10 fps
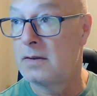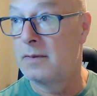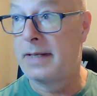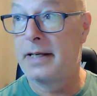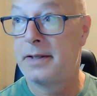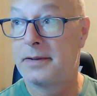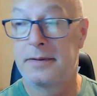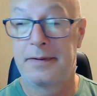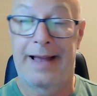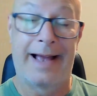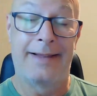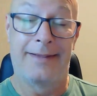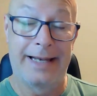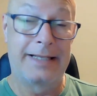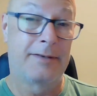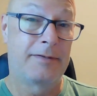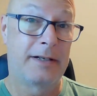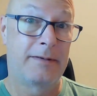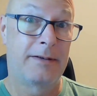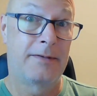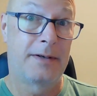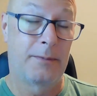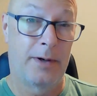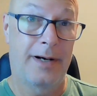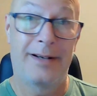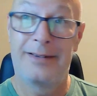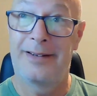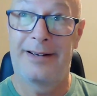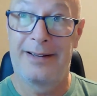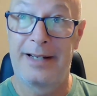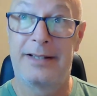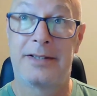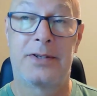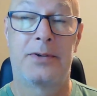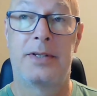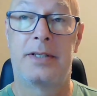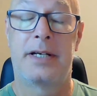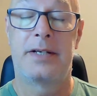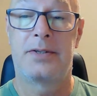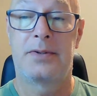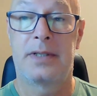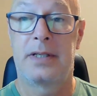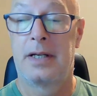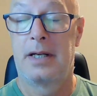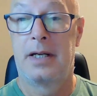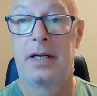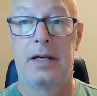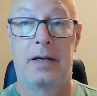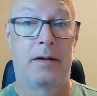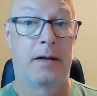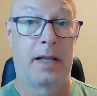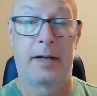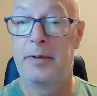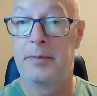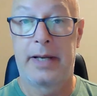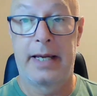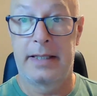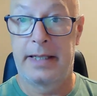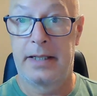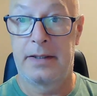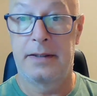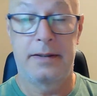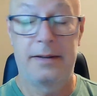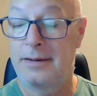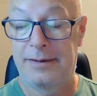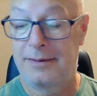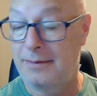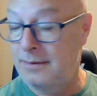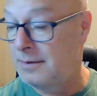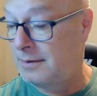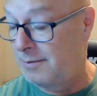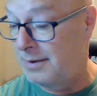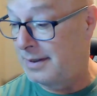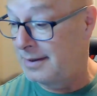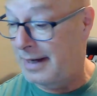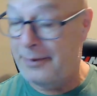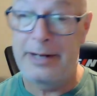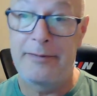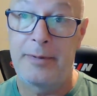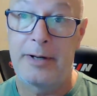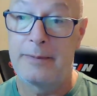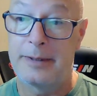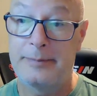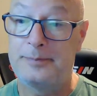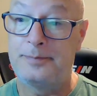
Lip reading: to me, I like the flavor of the raw. I like the salty taste to it. A lot of people can't handle it, but I don't have a problem with it.